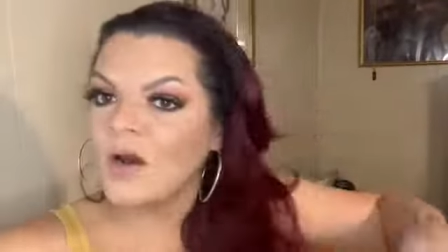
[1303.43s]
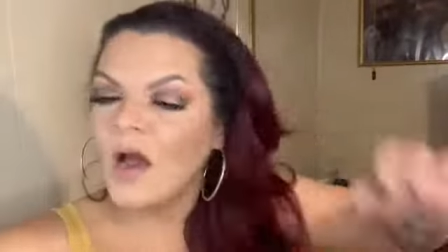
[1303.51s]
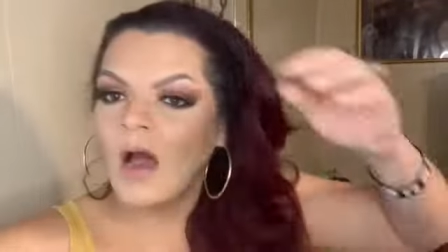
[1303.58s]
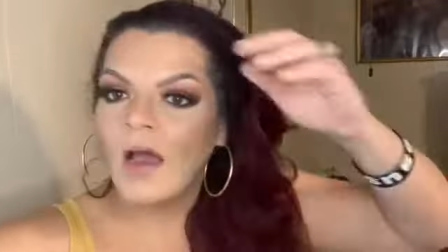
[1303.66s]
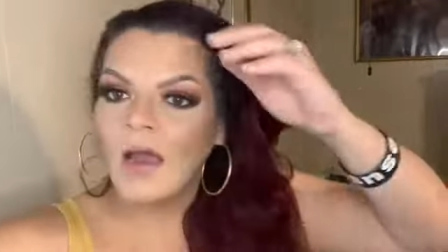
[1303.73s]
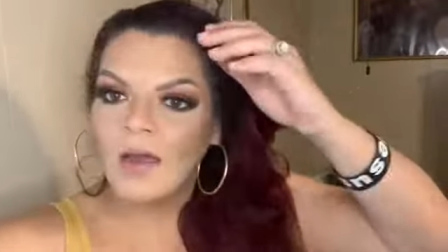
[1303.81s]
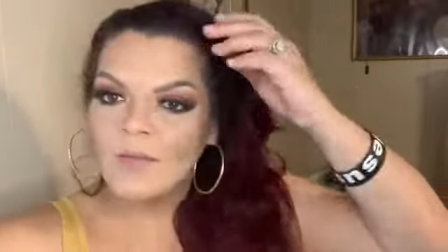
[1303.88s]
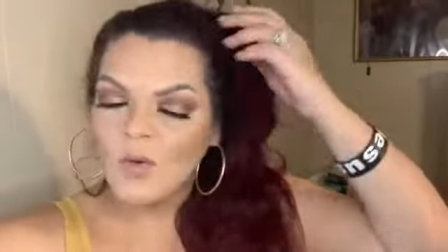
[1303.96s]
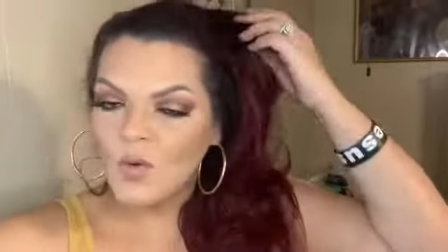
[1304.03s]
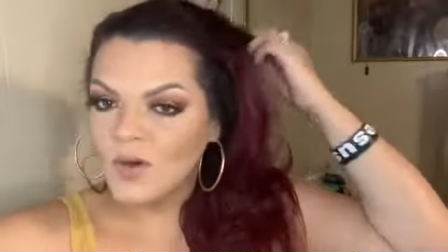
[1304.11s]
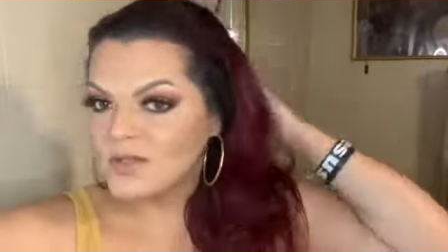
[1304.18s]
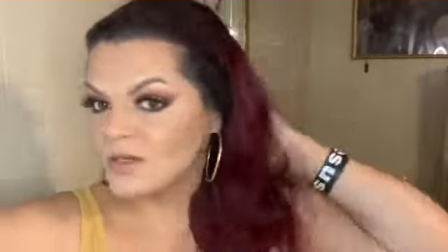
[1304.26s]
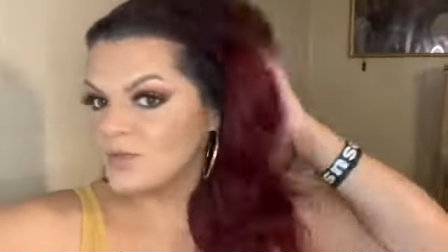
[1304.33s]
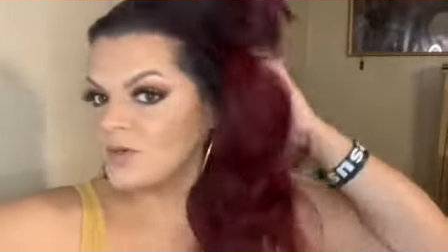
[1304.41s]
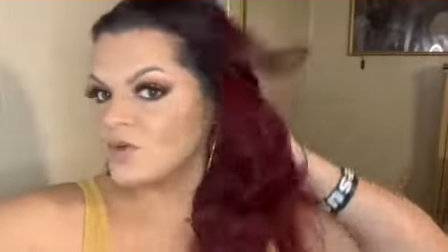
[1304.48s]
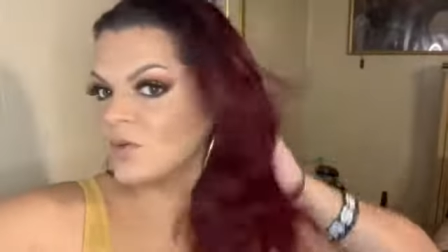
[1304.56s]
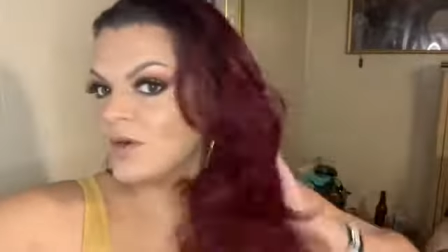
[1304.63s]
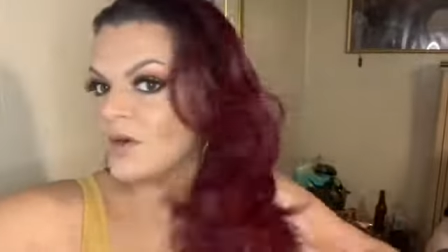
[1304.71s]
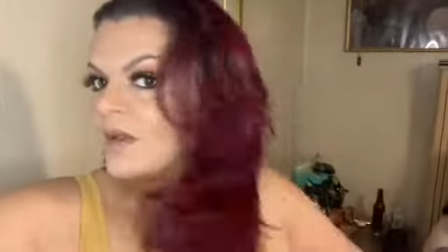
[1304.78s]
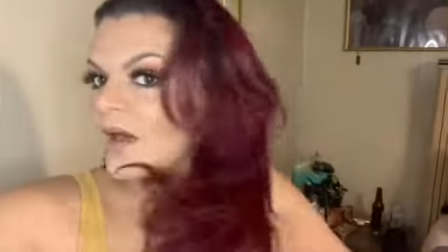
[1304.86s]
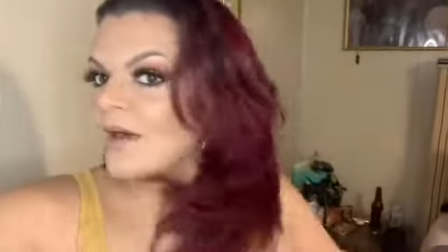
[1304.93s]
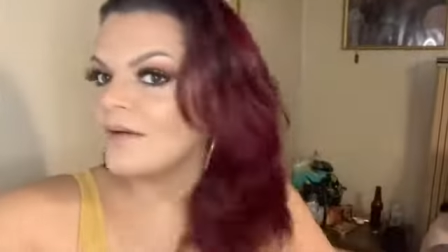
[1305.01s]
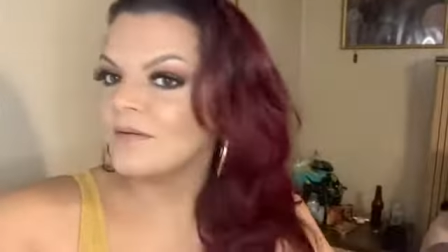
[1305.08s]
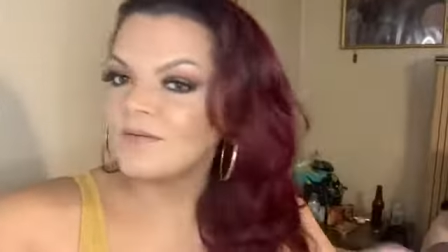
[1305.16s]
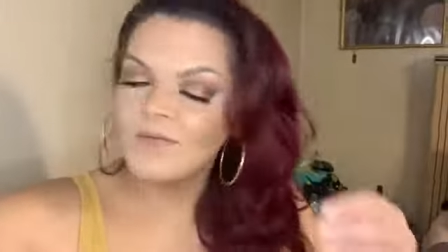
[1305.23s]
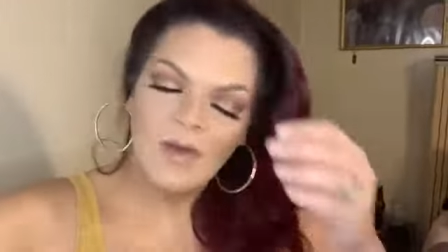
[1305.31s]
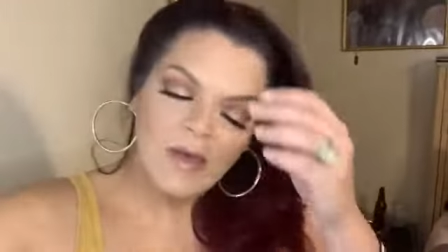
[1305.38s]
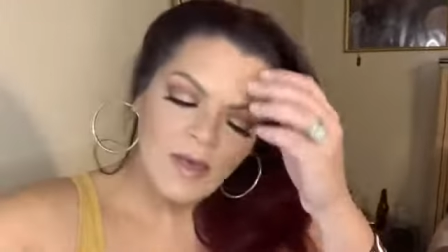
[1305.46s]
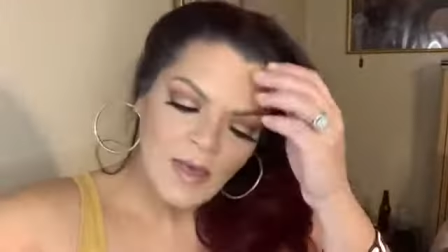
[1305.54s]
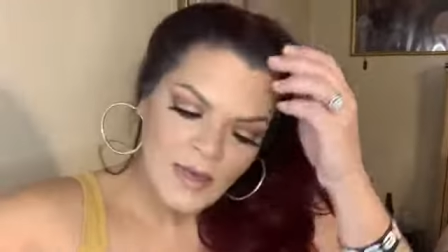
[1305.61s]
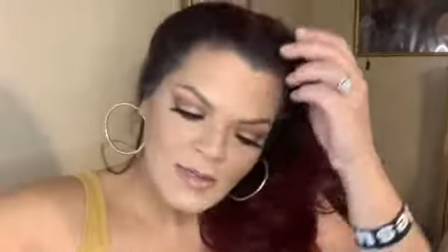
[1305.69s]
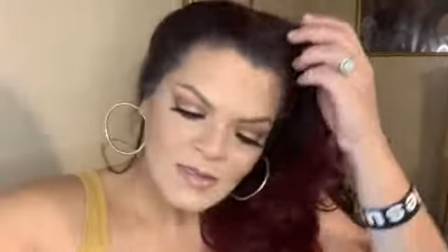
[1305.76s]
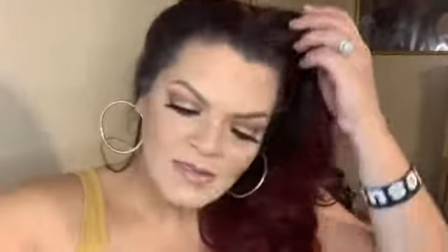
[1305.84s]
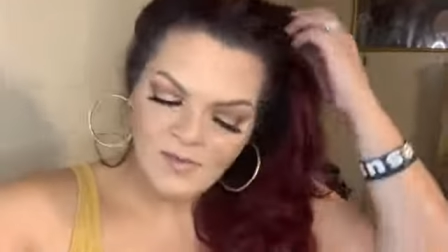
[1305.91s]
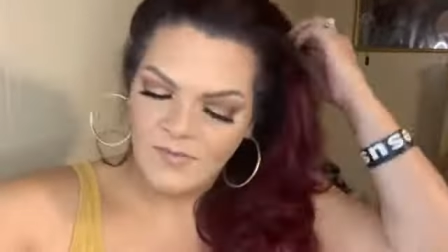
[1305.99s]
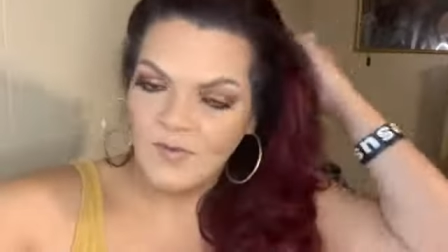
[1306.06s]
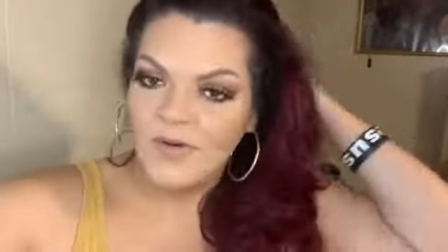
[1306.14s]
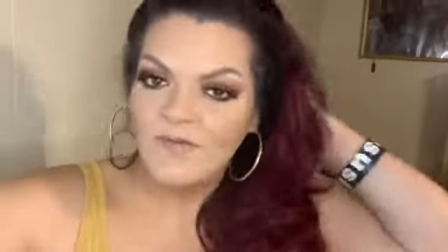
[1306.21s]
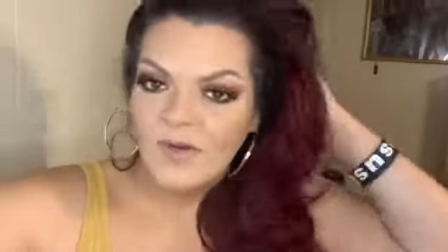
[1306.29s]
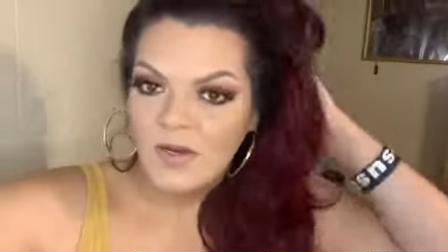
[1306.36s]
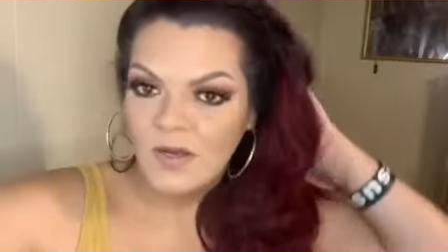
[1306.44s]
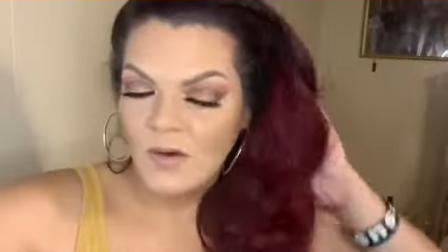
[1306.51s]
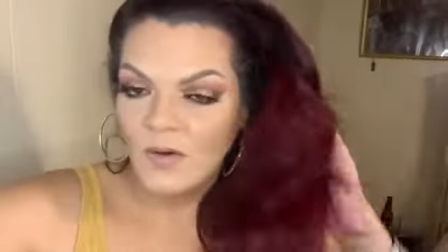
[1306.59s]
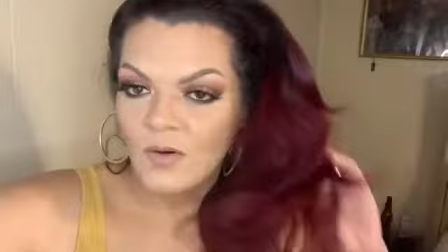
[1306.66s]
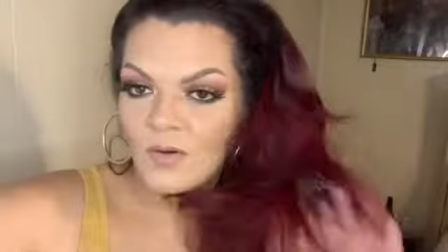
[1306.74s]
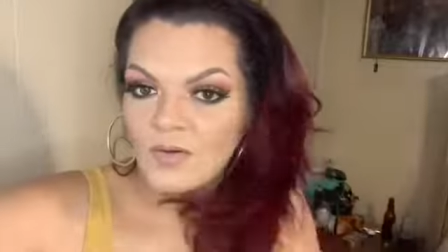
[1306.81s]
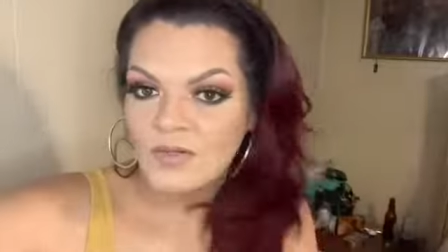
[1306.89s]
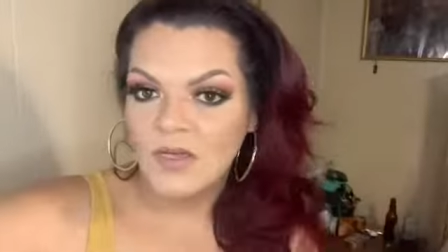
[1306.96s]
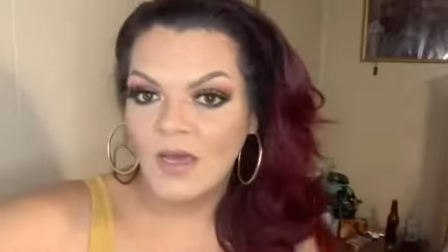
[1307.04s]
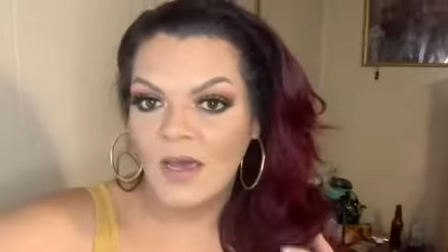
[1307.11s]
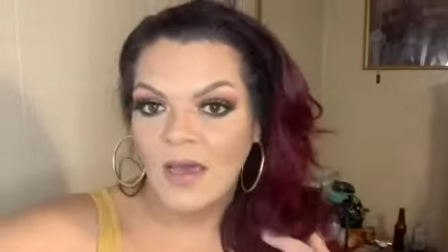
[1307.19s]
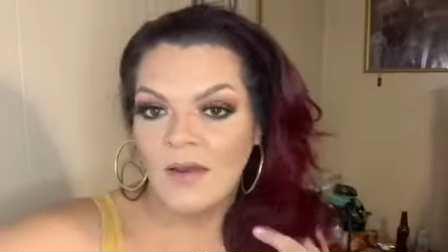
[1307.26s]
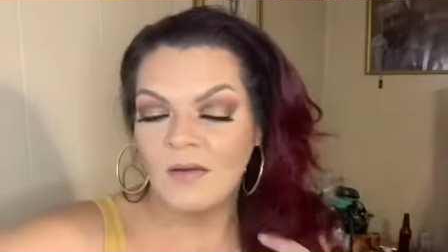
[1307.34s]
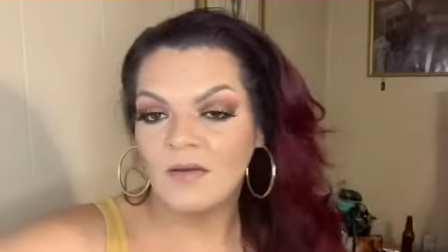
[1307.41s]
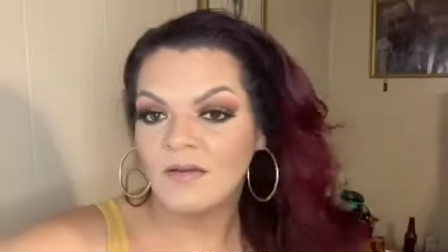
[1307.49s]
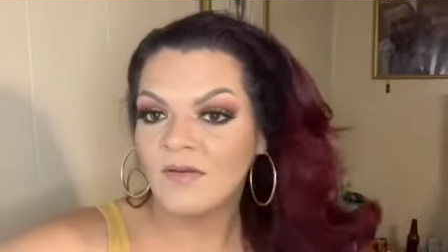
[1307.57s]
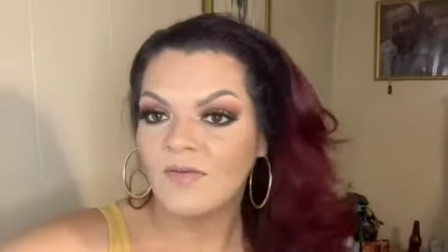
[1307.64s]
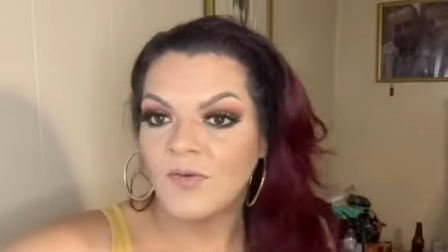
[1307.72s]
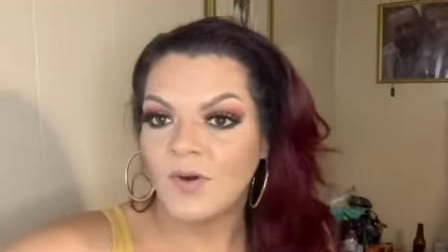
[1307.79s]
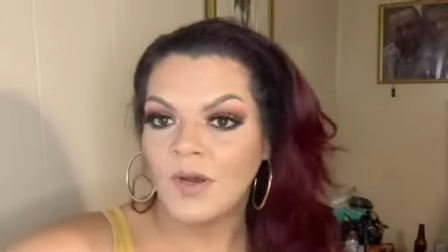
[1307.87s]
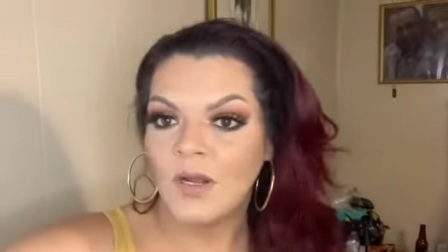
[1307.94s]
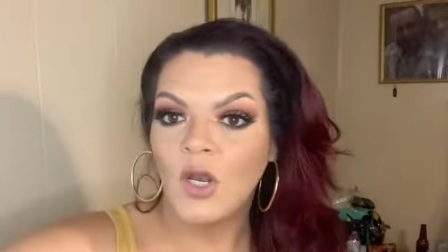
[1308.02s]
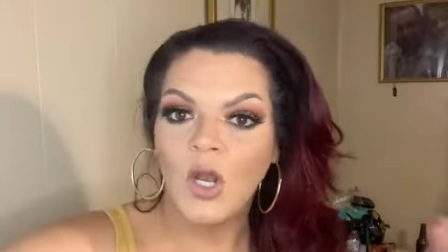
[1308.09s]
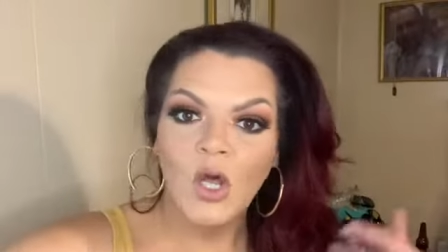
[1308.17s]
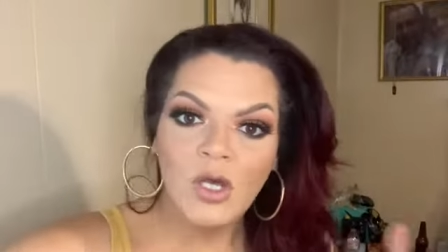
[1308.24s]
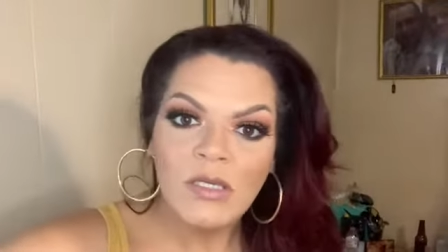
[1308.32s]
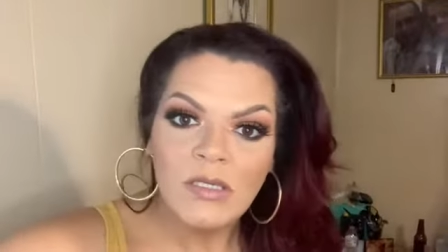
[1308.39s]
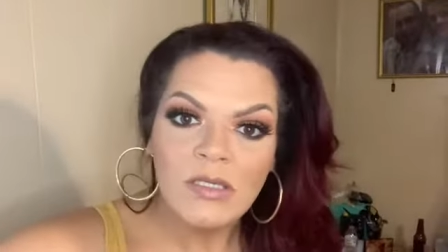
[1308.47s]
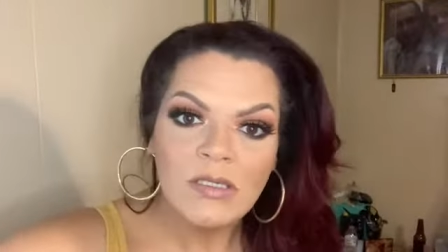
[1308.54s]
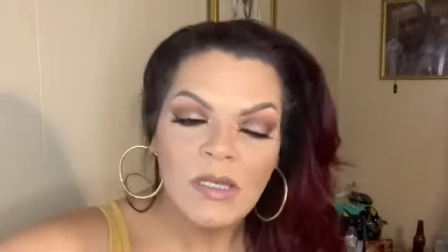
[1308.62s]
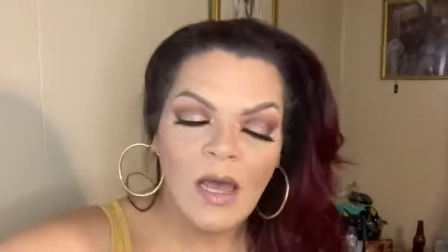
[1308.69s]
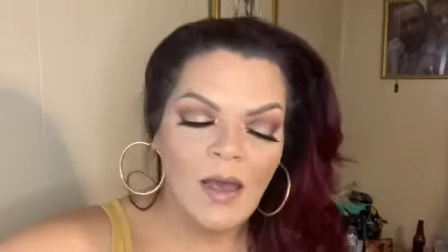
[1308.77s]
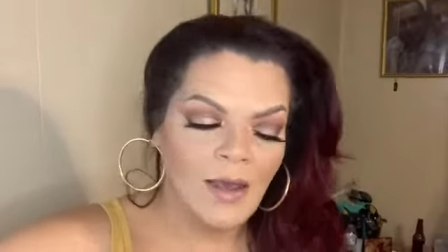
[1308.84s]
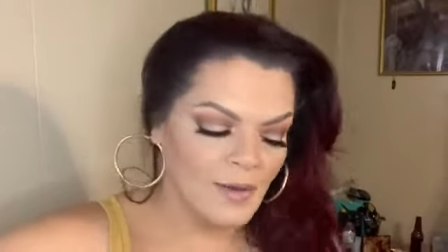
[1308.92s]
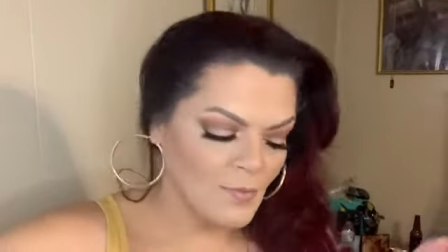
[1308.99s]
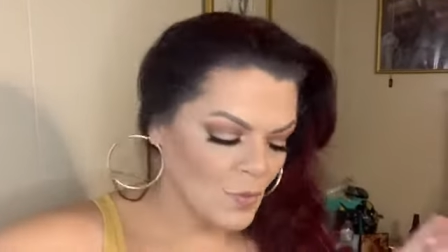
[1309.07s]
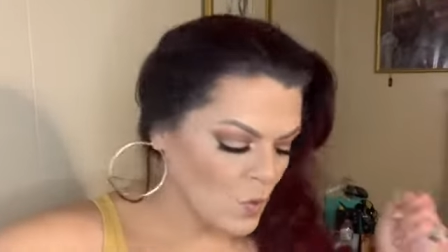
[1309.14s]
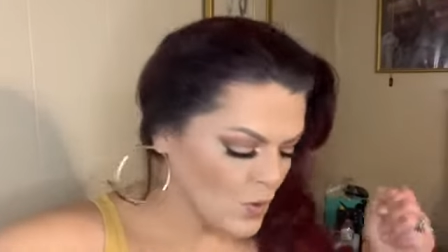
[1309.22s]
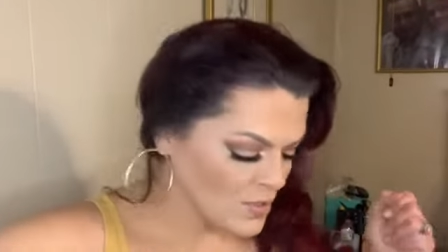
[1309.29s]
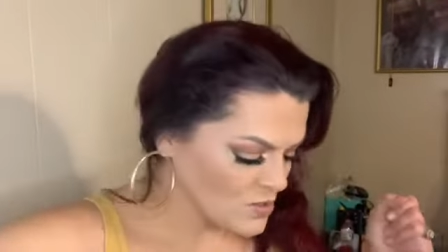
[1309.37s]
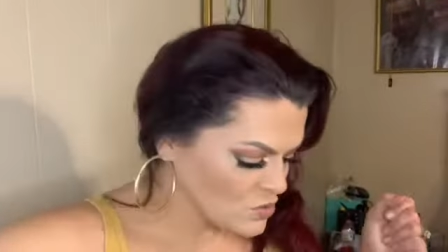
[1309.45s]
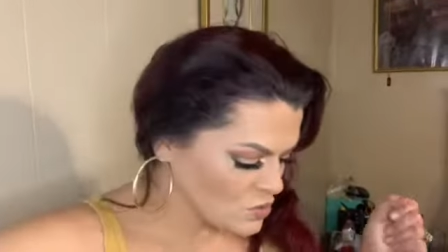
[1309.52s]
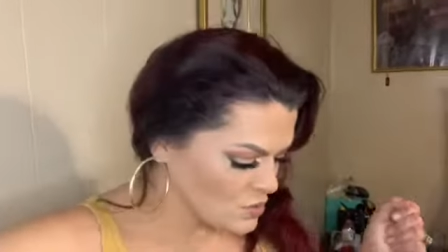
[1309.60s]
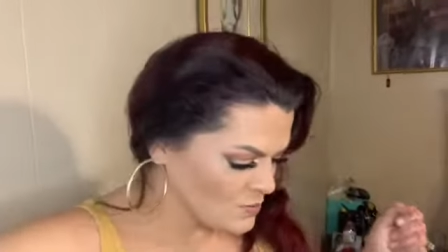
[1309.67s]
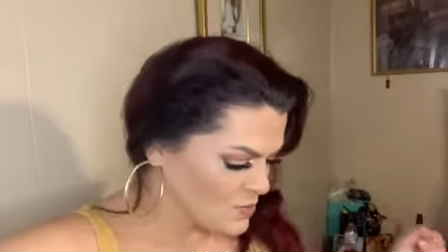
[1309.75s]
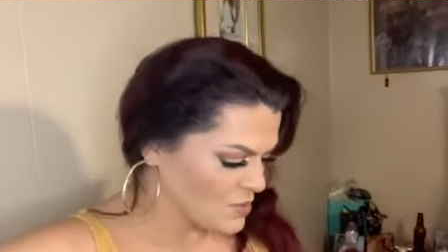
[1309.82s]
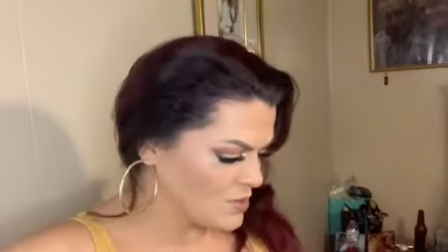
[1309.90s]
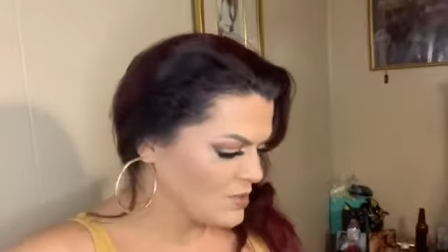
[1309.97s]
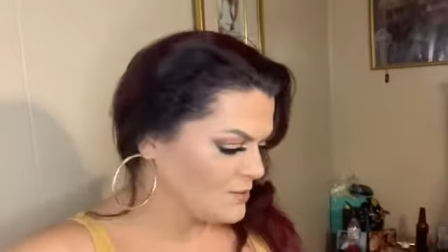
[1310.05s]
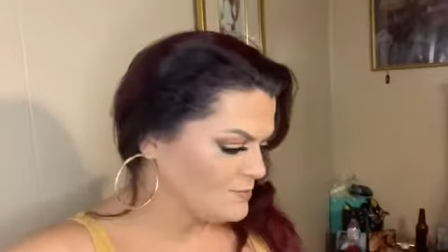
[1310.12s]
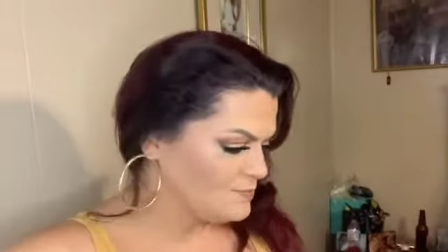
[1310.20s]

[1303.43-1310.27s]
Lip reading: I'm going to be doing a lot of different videos and different looks. I am going to be